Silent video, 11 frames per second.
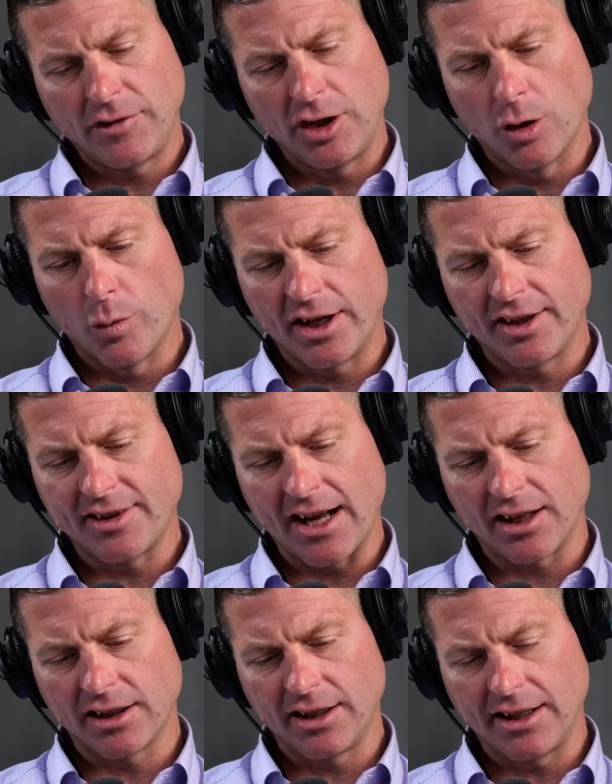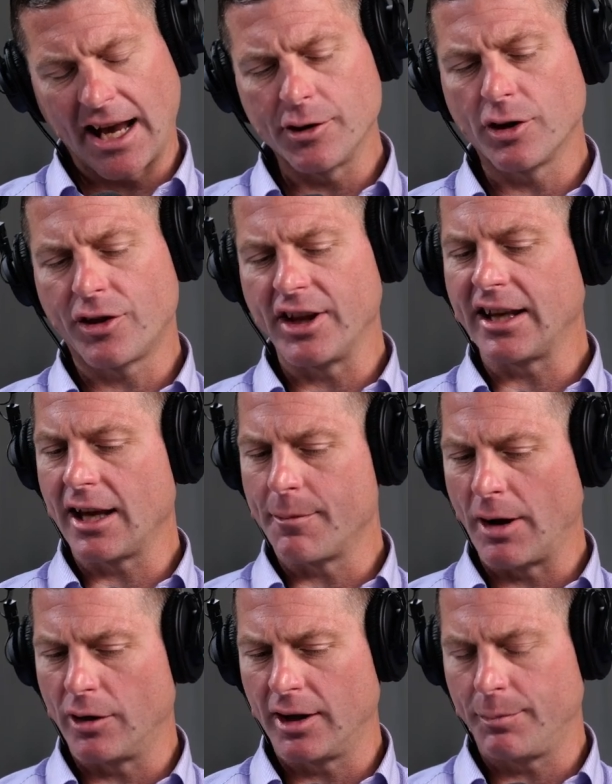you know, how you're thinking
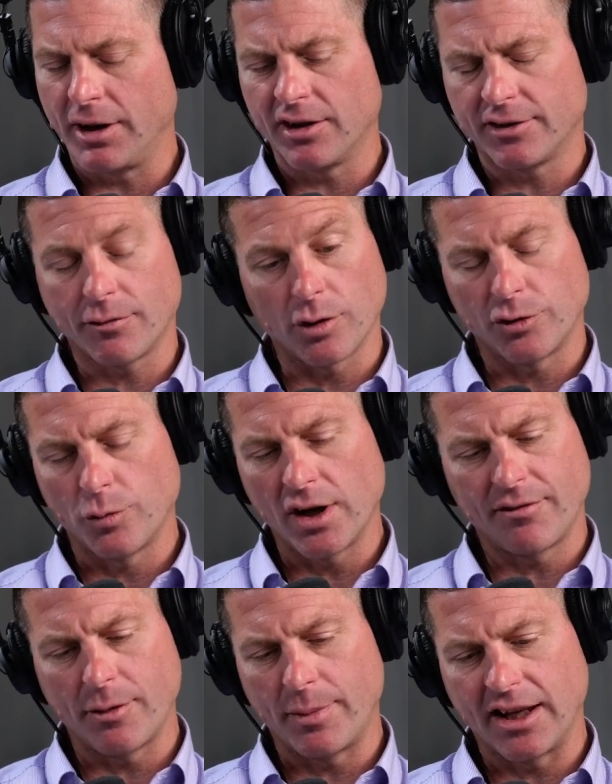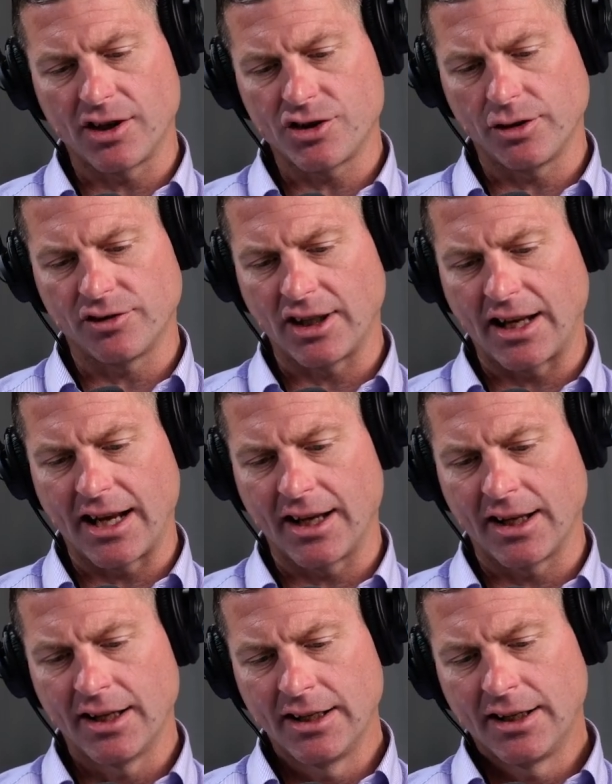about it? Because of course, one of the big issues
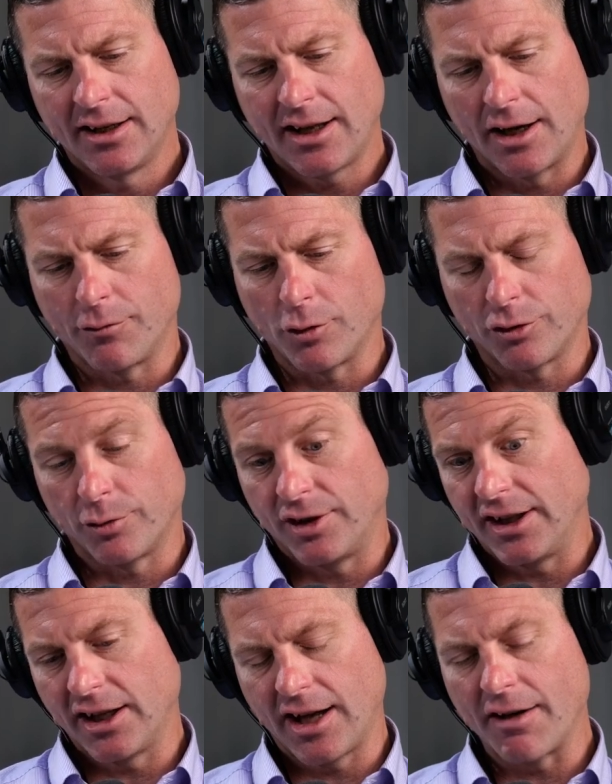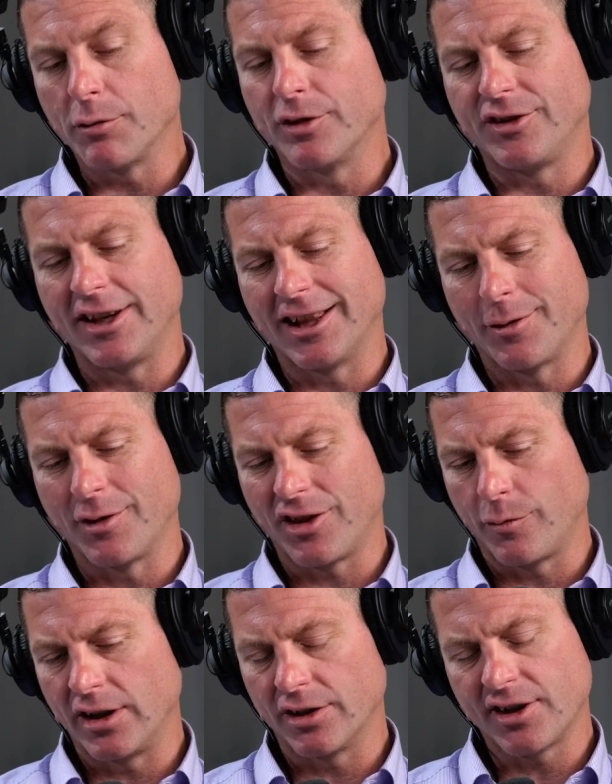today, and of course everyone's dealing with
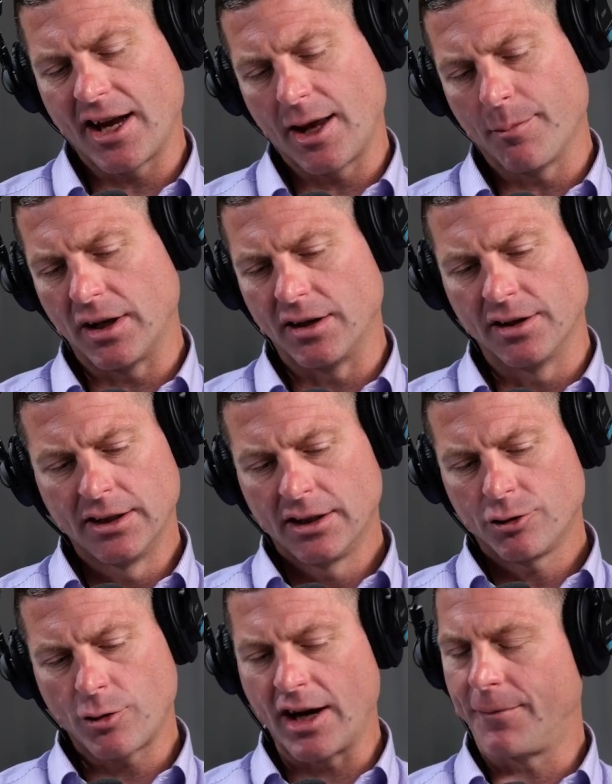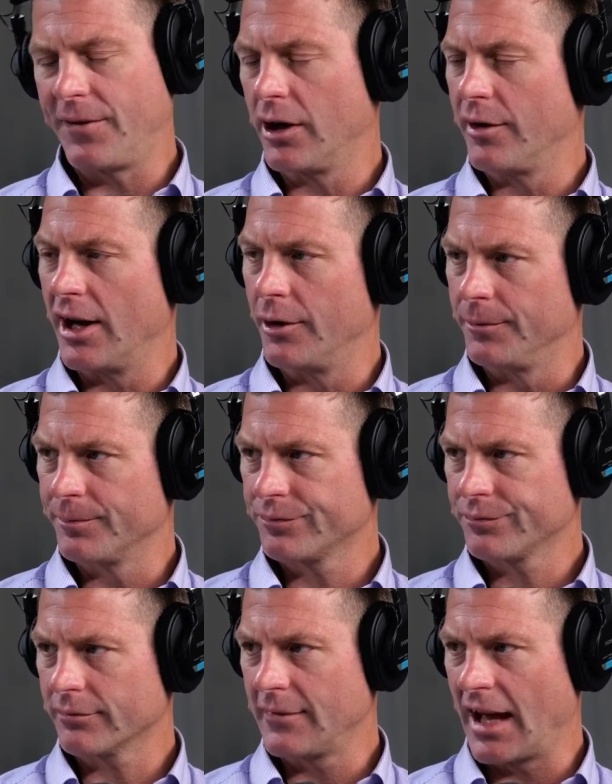it real time and trying to figure out
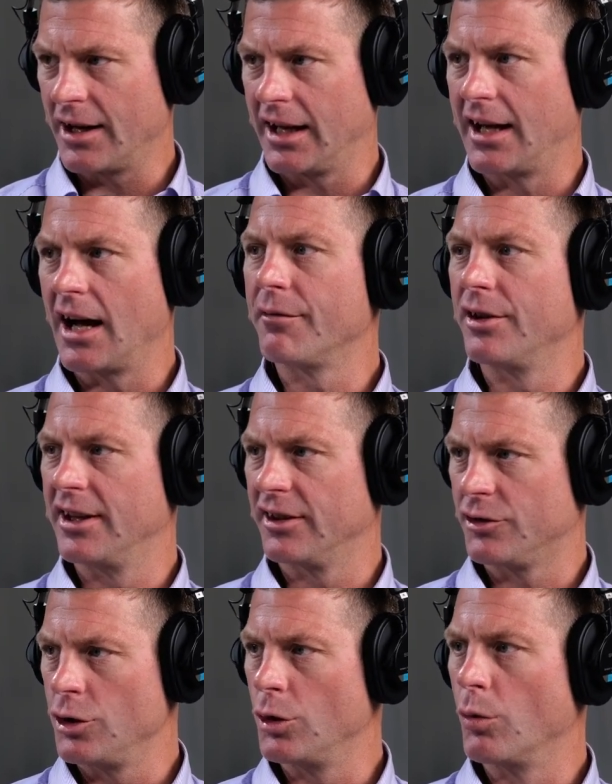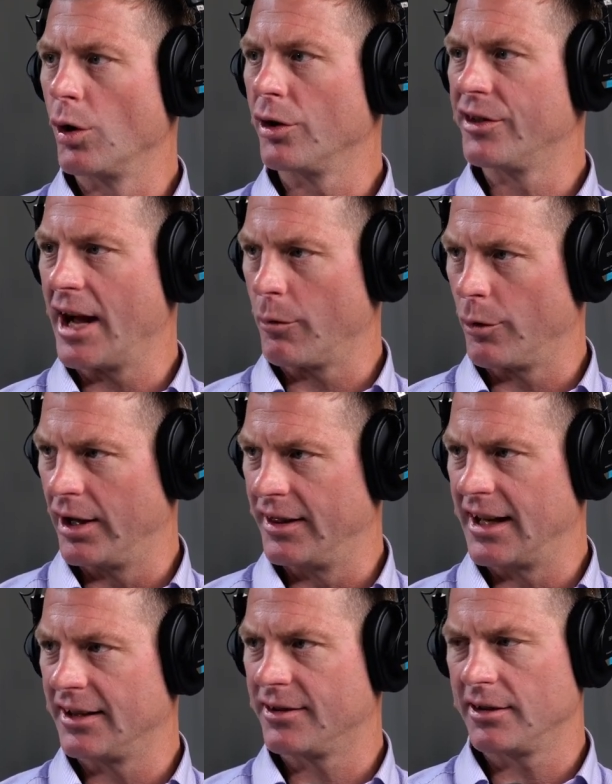how to govern this new world that we're in
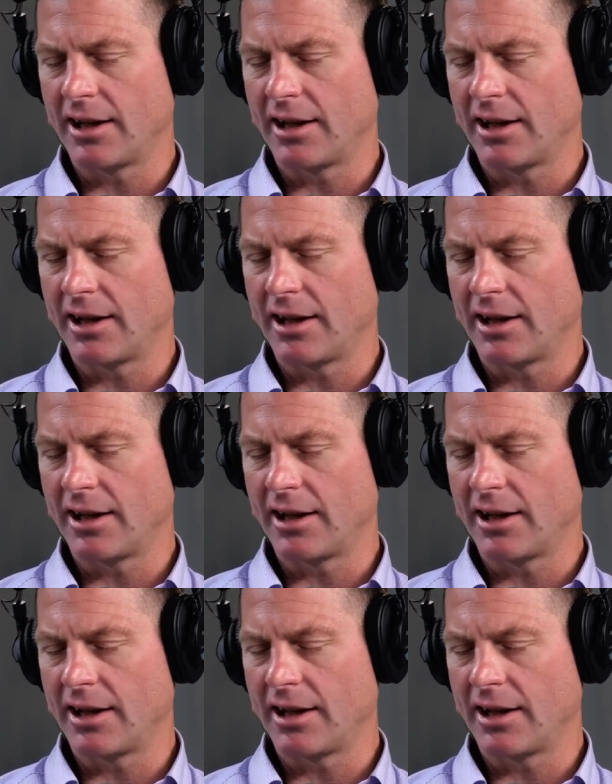that's